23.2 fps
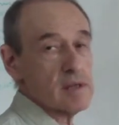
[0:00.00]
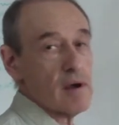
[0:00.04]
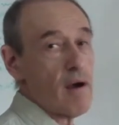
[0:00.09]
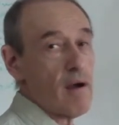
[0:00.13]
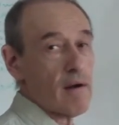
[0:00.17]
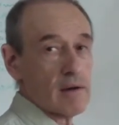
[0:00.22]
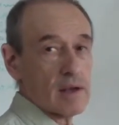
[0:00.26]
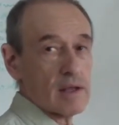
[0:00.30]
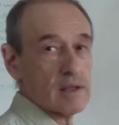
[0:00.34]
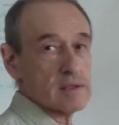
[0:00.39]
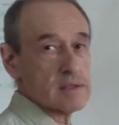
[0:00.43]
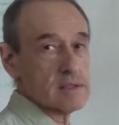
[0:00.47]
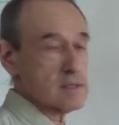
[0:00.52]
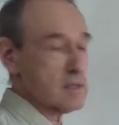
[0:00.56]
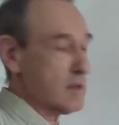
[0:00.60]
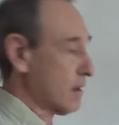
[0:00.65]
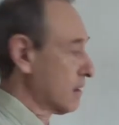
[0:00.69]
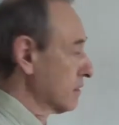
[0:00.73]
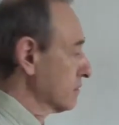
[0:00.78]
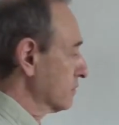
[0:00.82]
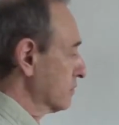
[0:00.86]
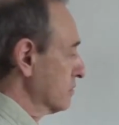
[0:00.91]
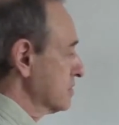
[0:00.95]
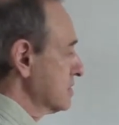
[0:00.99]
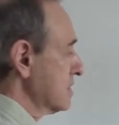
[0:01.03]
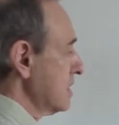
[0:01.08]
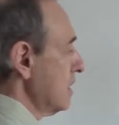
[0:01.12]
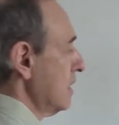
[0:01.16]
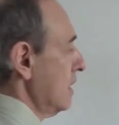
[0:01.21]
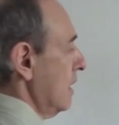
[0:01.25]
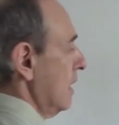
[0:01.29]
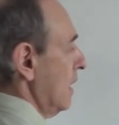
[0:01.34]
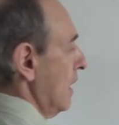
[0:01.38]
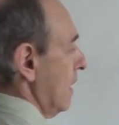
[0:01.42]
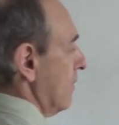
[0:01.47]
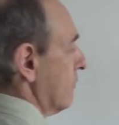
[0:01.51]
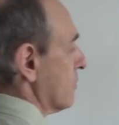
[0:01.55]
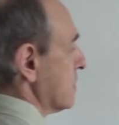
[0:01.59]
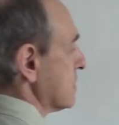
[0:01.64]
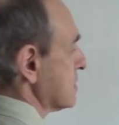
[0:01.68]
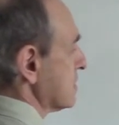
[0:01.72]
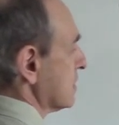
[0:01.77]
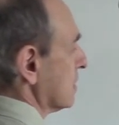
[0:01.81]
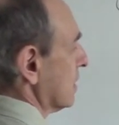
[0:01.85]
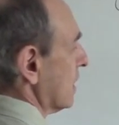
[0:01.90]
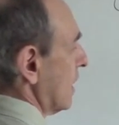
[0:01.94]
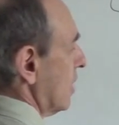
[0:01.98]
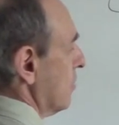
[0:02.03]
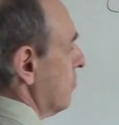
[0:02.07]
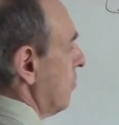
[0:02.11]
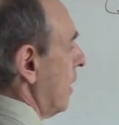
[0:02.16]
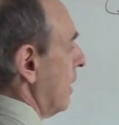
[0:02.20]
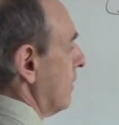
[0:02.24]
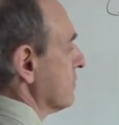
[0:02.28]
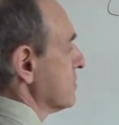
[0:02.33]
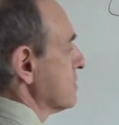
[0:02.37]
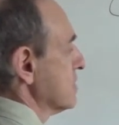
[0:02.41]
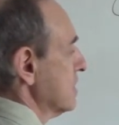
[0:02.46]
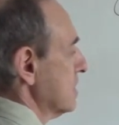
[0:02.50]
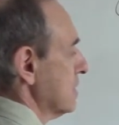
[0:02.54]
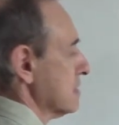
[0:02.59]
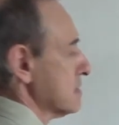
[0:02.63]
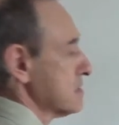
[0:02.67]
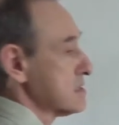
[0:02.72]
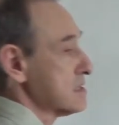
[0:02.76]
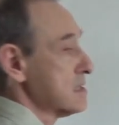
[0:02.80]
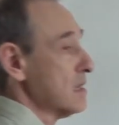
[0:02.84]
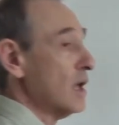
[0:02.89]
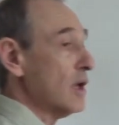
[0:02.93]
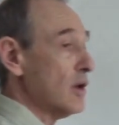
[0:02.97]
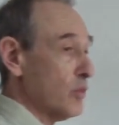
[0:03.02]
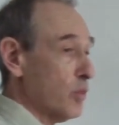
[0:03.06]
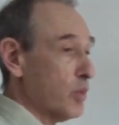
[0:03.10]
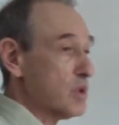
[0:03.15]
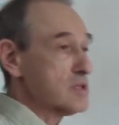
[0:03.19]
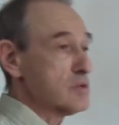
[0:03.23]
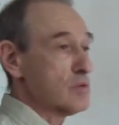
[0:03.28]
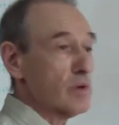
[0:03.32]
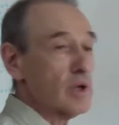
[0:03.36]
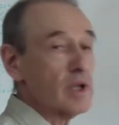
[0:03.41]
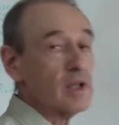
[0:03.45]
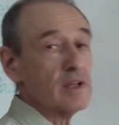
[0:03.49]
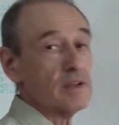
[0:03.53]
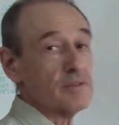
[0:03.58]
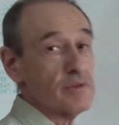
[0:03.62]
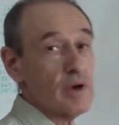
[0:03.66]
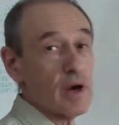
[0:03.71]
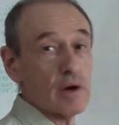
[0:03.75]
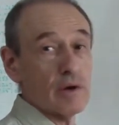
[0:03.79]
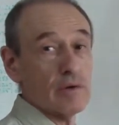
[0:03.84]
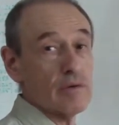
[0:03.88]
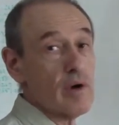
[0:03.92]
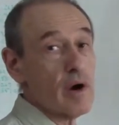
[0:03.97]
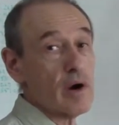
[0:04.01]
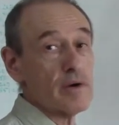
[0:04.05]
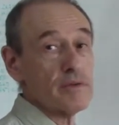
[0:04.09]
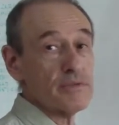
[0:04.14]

are concerned, you see, everything above this was really very, very